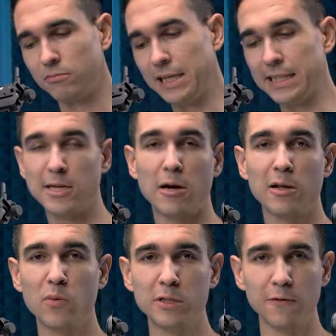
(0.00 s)
get
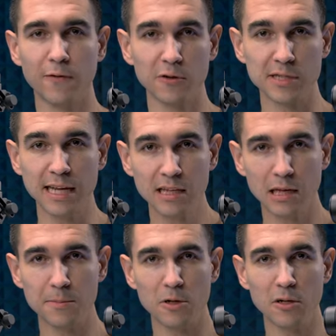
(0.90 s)
started once you first get the
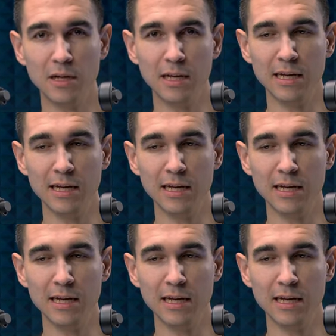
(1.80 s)
gimbal,